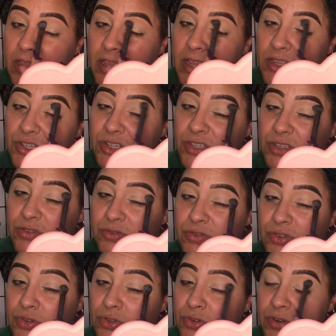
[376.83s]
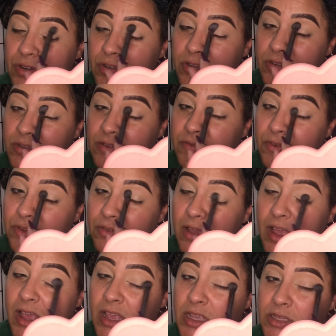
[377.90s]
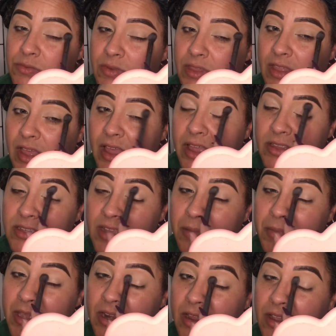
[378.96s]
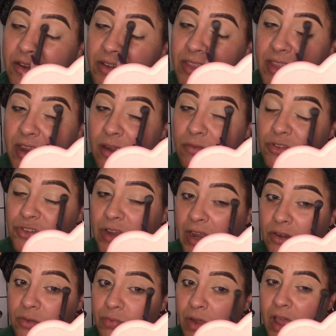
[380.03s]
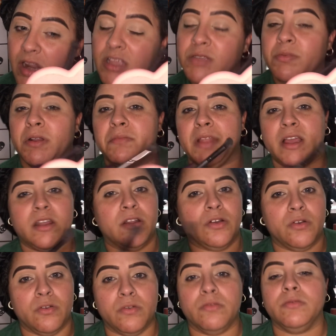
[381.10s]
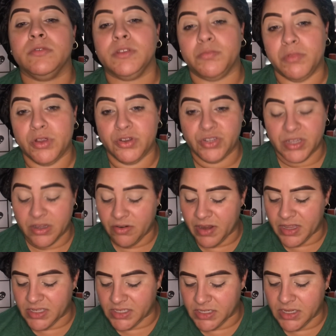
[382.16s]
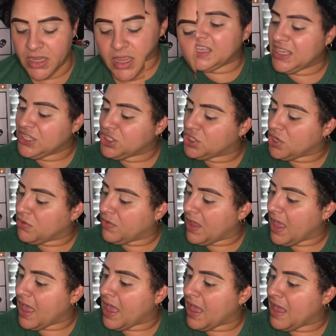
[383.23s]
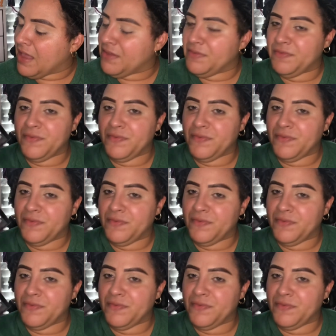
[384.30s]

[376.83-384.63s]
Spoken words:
And just do tutorials for you guys with that. I mean, here and there I will try new products, but I'm not going to go splurging crazy. These don't have